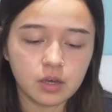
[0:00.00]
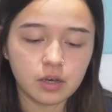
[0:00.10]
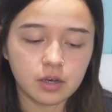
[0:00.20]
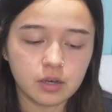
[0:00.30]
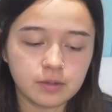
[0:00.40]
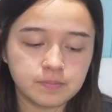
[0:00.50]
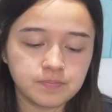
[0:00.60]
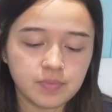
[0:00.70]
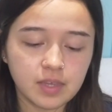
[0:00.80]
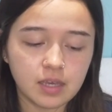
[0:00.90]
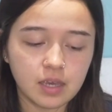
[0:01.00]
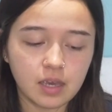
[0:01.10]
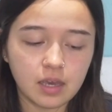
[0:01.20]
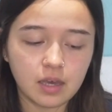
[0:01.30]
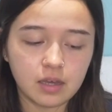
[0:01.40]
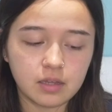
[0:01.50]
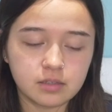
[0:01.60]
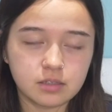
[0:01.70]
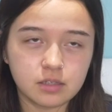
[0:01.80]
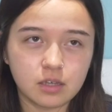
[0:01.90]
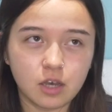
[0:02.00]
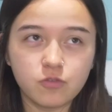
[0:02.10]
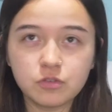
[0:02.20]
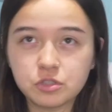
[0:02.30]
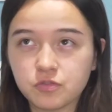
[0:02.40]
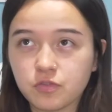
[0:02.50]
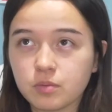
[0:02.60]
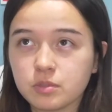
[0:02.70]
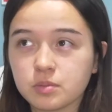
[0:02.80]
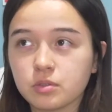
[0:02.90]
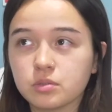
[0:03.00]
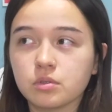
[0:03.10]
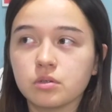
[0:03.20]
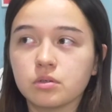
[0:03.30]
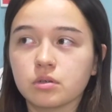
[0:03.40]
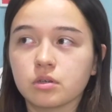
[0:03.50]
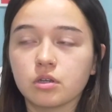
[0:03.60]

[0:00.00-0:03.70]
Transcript: And a Fujifilm disposable